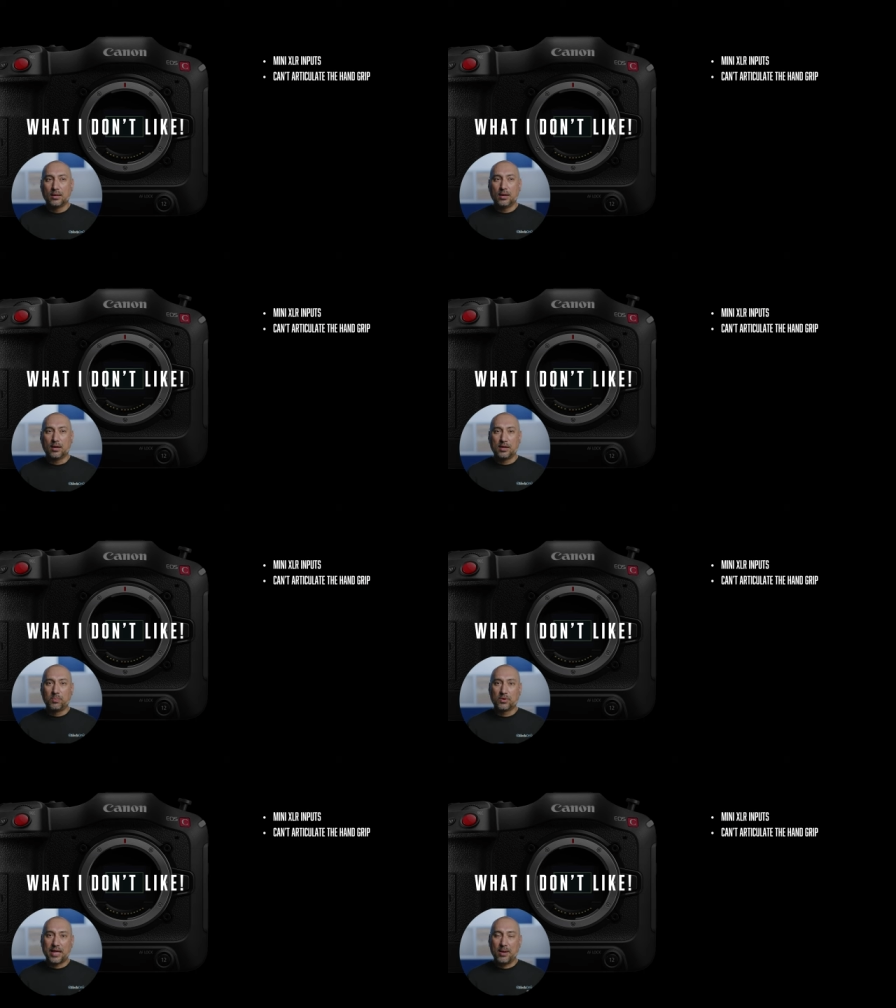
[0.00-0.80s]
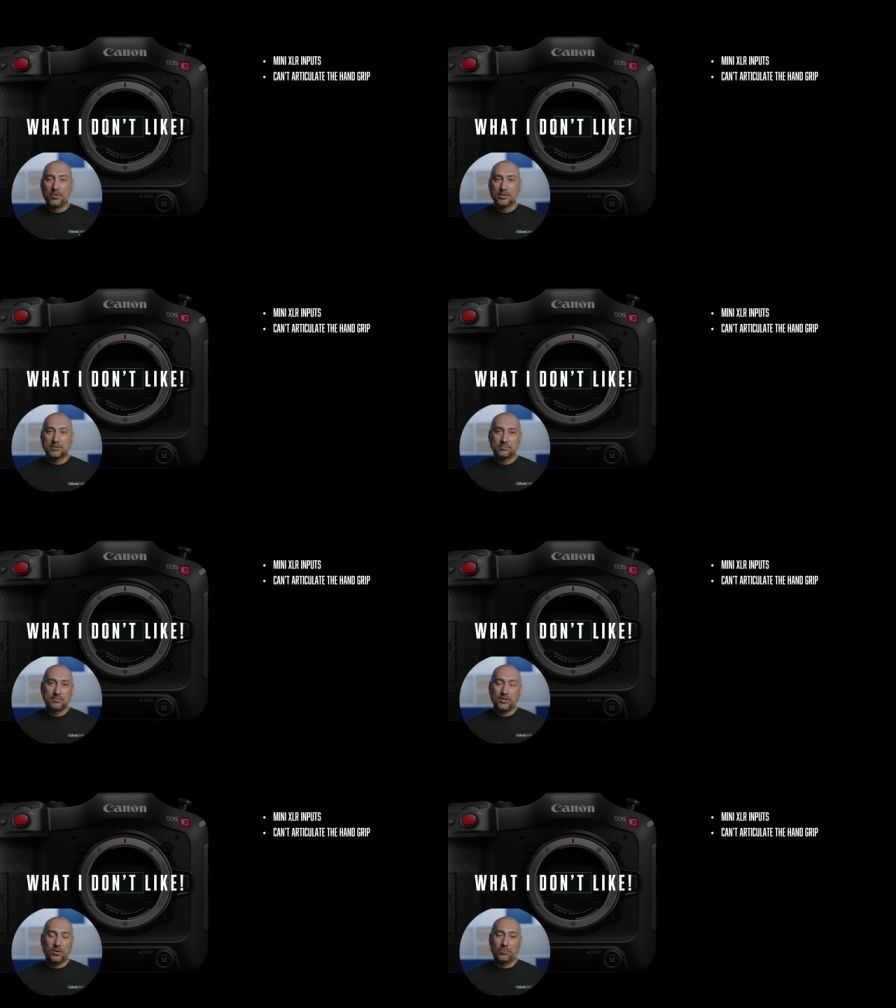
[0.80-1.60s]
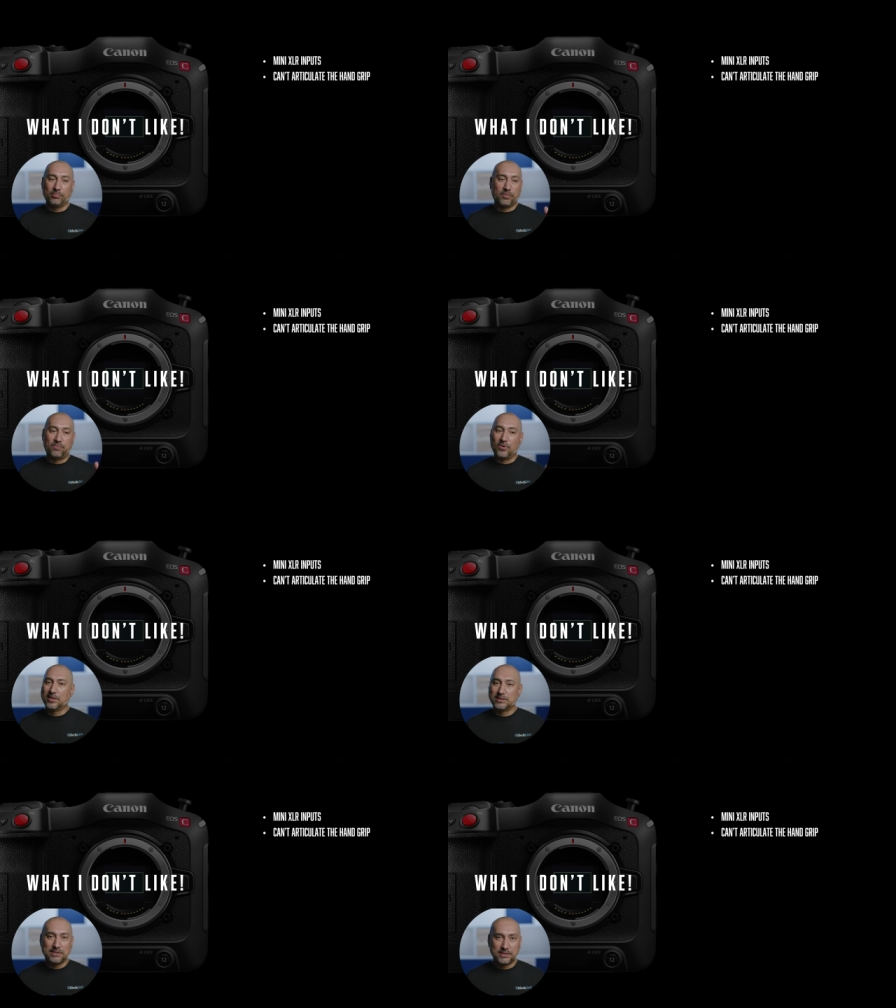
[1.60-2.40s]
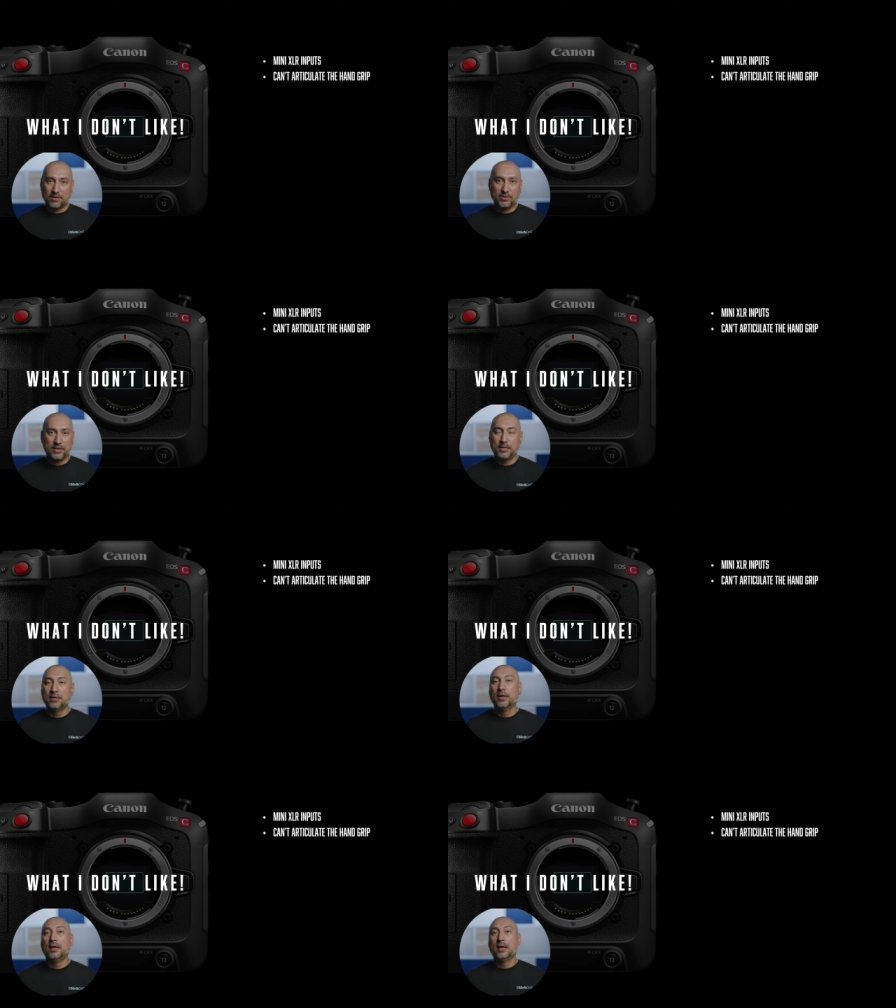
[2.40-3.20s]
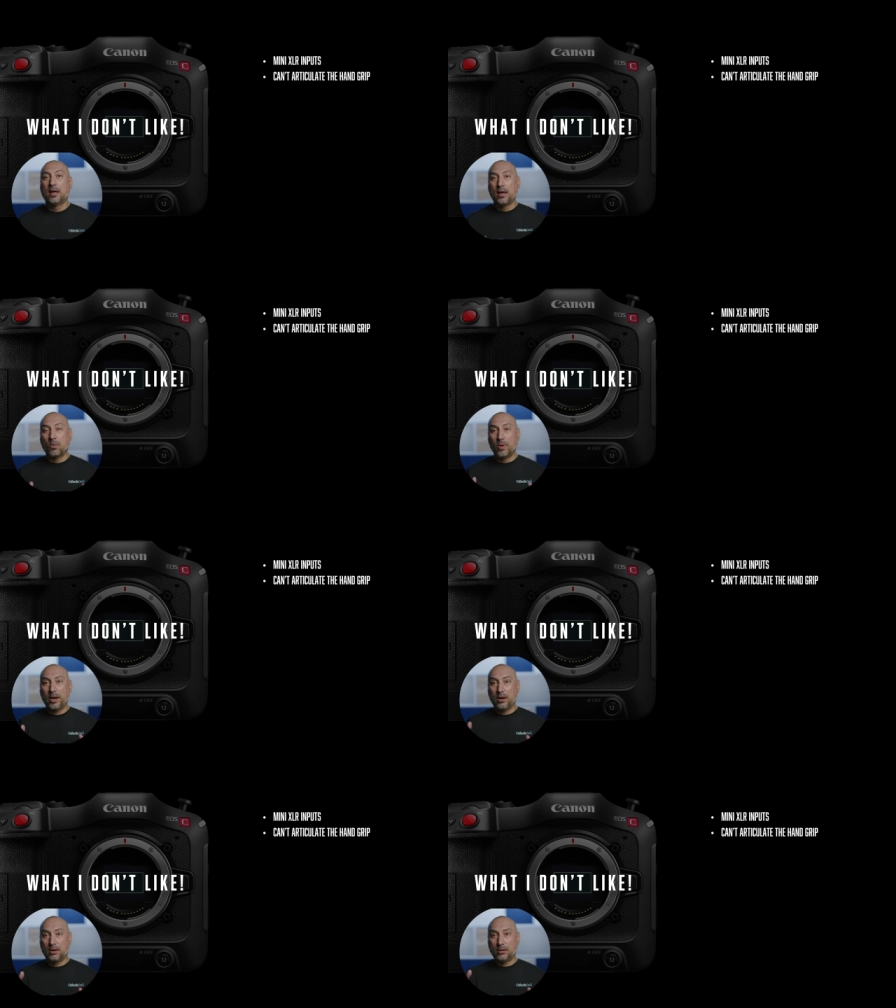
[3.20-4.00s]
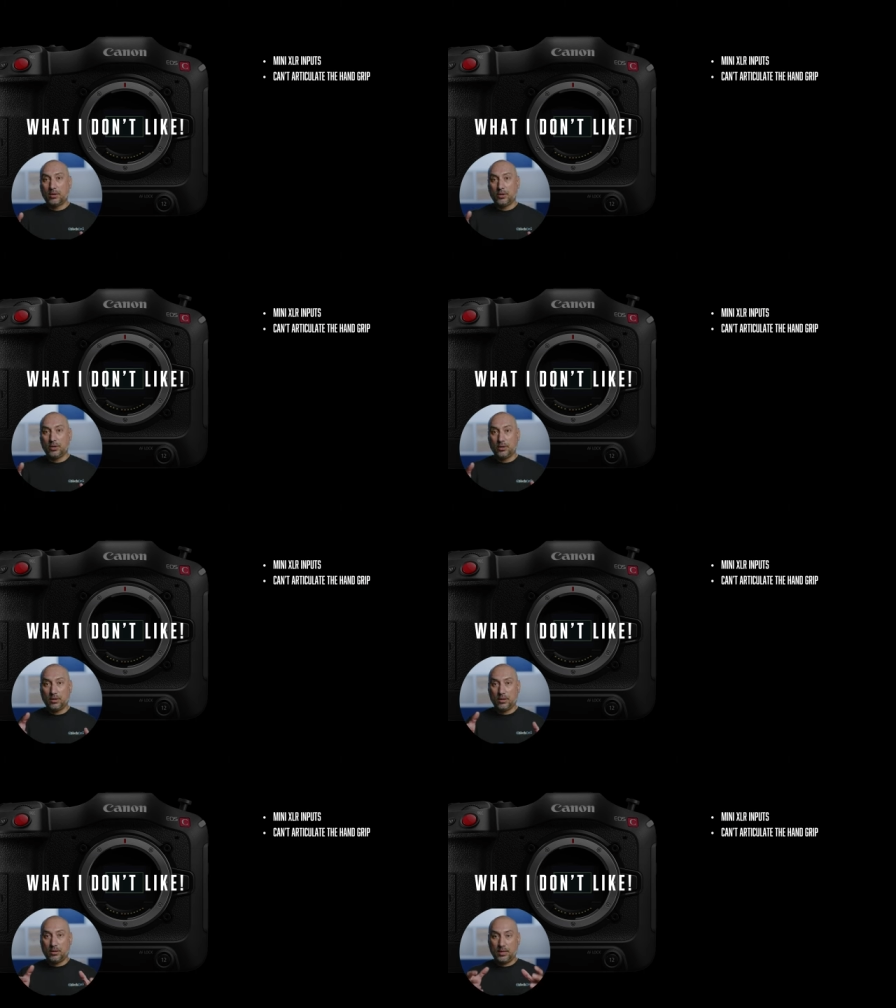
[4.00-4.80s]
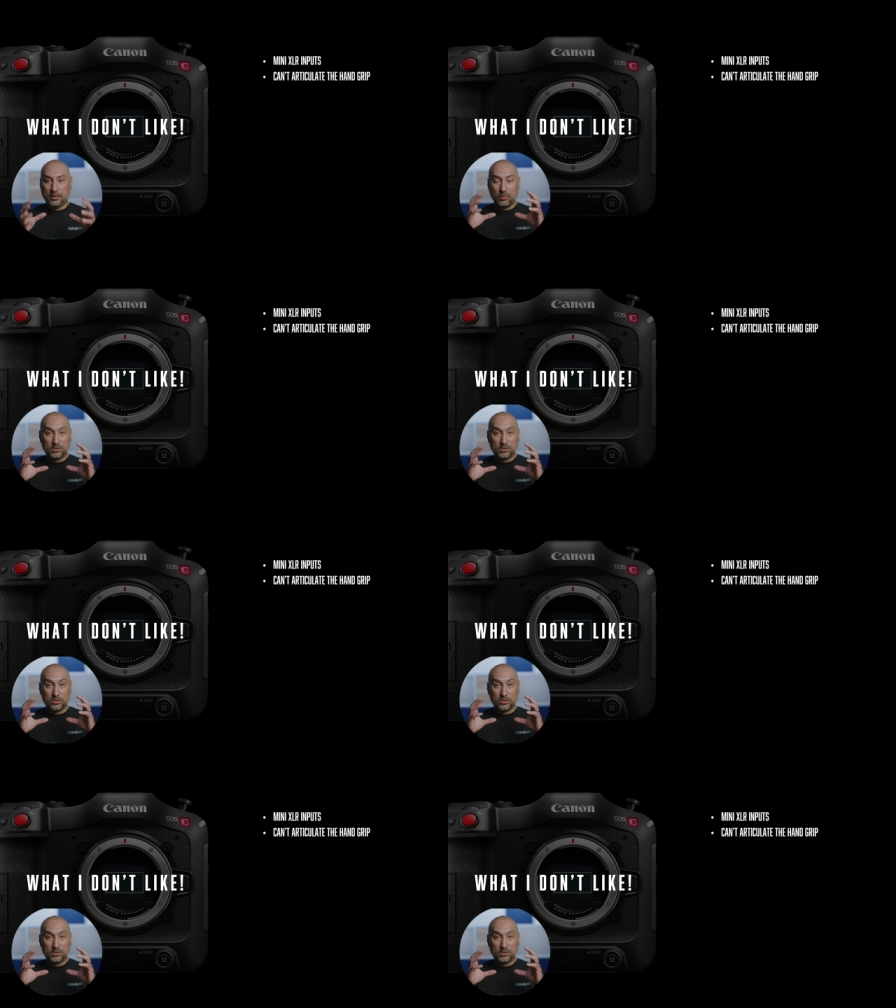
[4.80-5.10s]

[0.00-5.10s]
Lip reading: a couple cameras, you know, before the C70, where they were